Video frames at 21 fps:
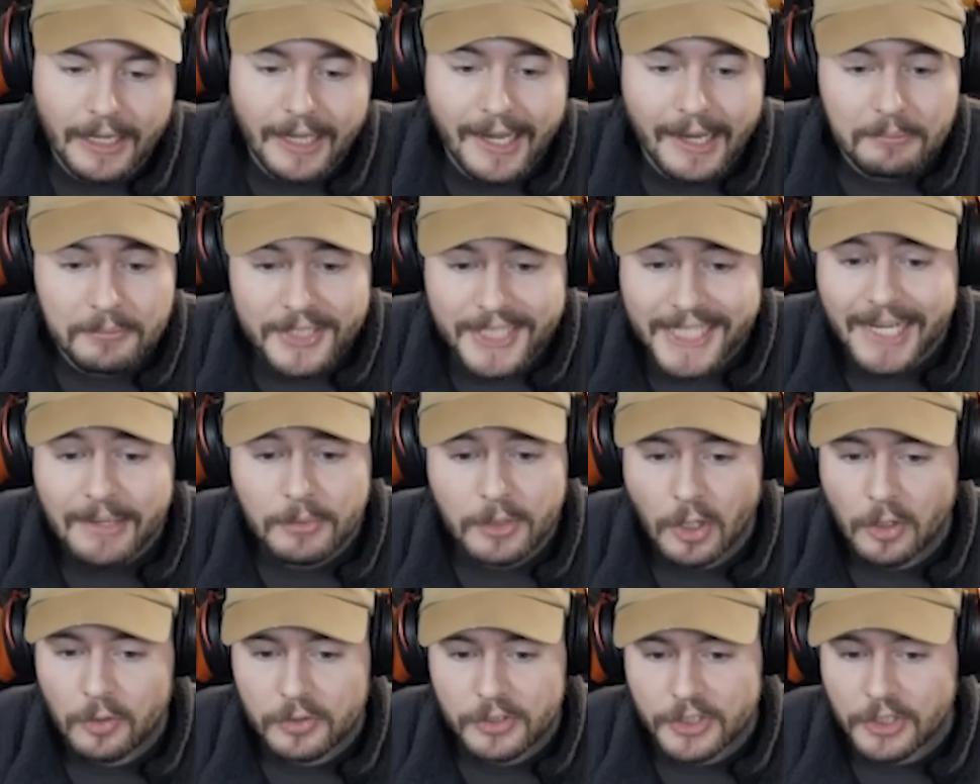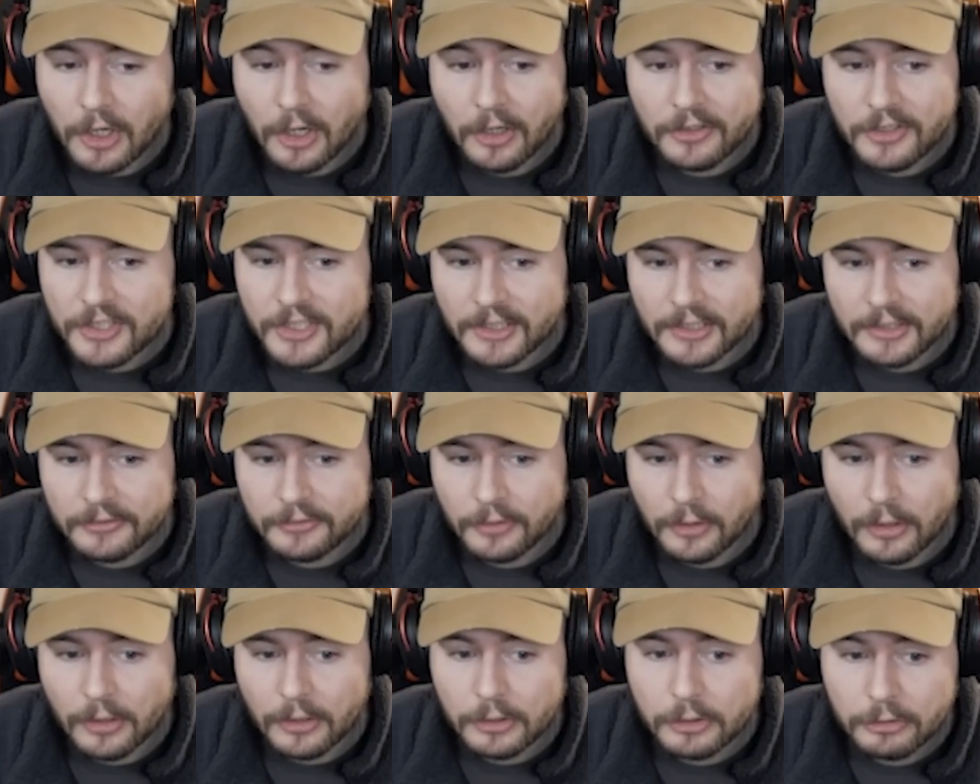Same goes, honestly,
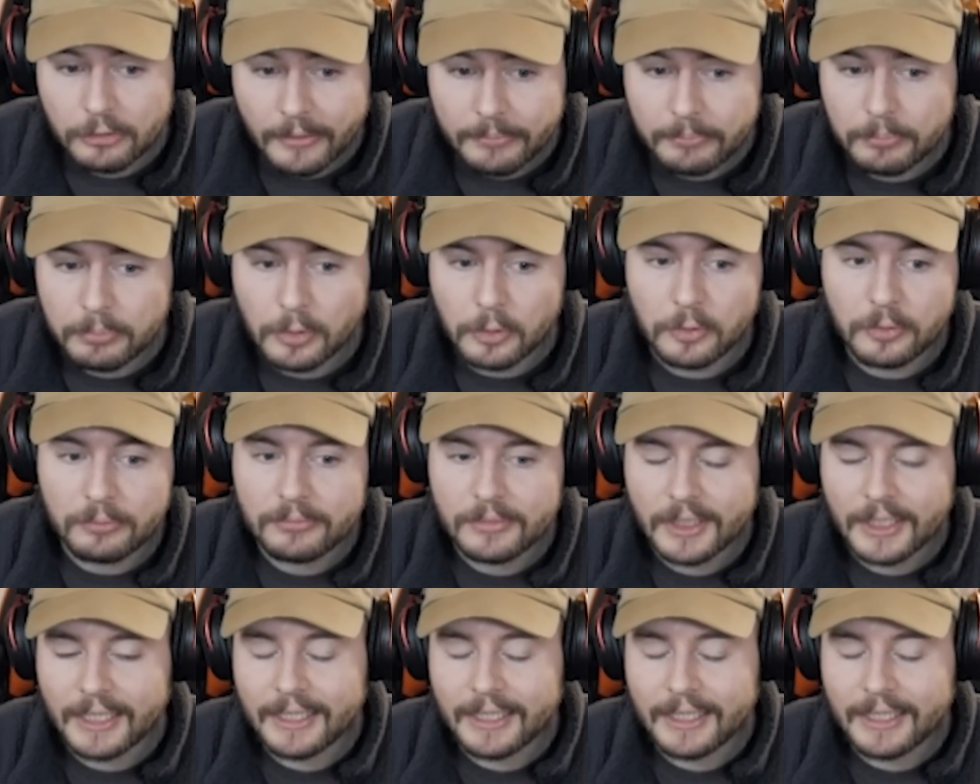for Cryptbloom.